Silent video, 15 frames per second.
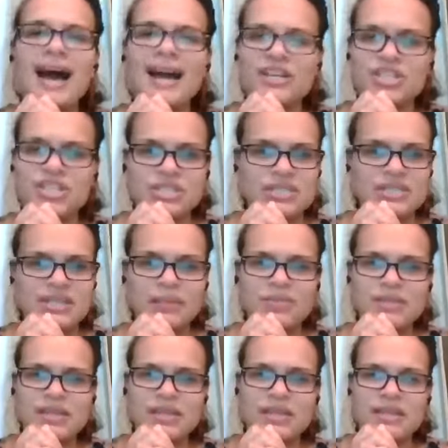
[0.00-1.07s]
action
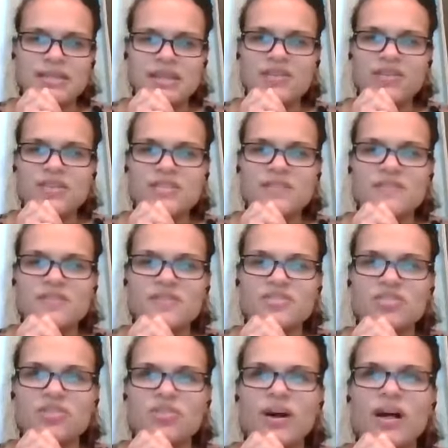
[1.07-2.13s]
steps in these areas of
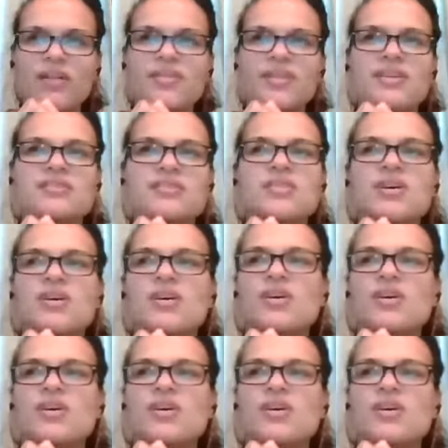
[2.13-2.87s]
physical health because